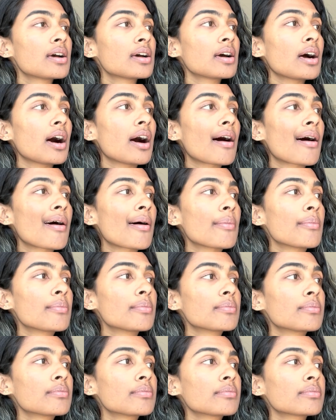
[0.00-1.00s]

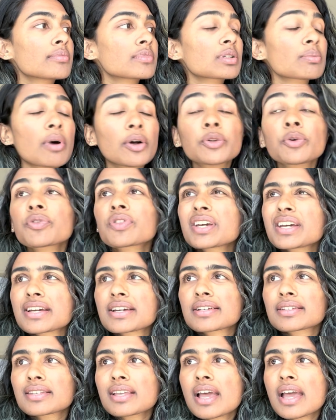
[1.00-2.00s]
some other
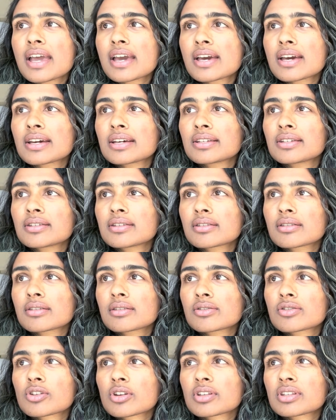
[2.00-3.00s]
things and
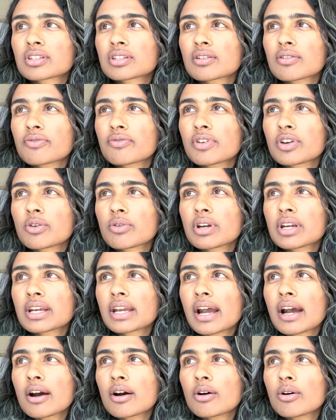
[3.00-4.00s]
just figuring
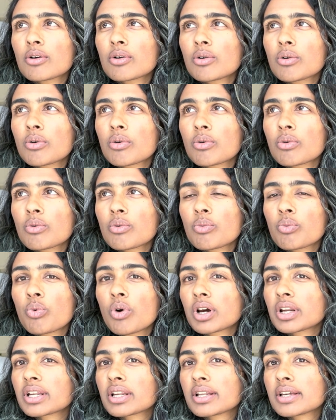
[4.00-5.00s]
out
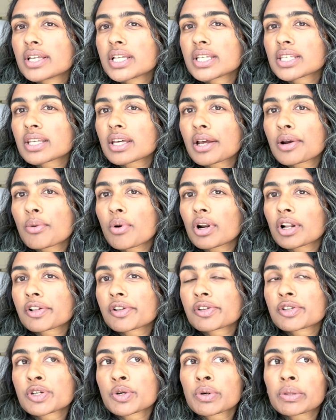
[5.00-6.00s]
what it is that I wanted
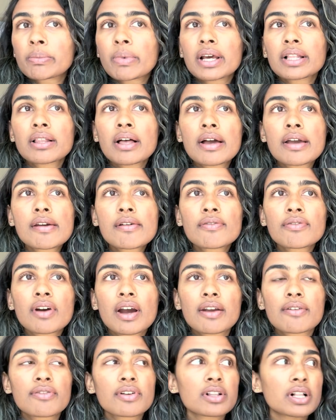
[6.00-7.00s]
to do with my life.
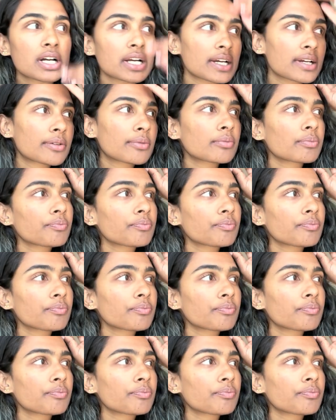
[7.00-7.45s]
I feel like